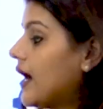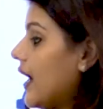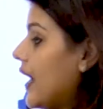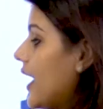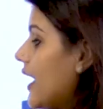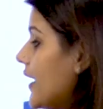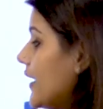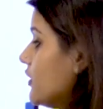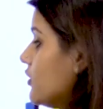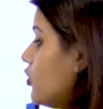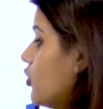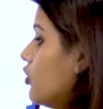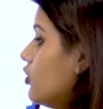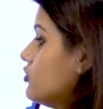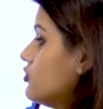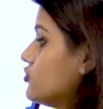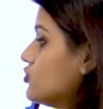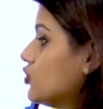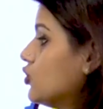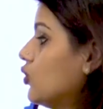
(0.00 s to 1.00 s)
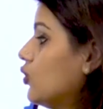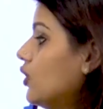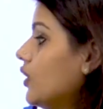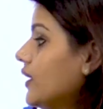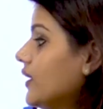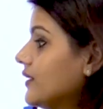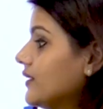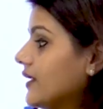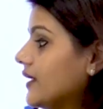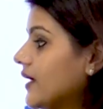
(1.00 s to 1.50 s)
and also
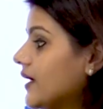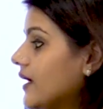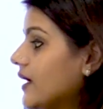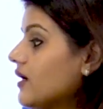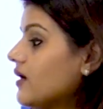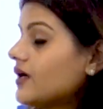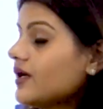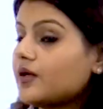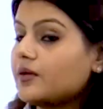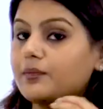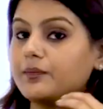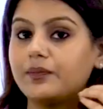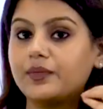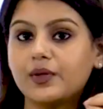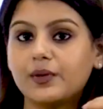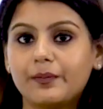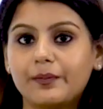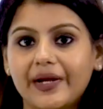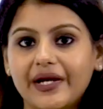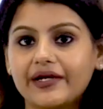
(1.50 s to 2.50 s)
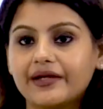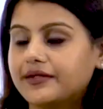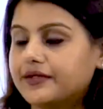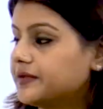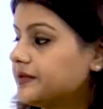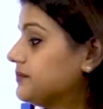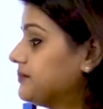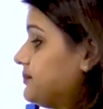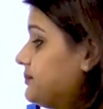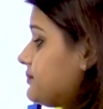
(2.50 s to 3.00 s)
they implement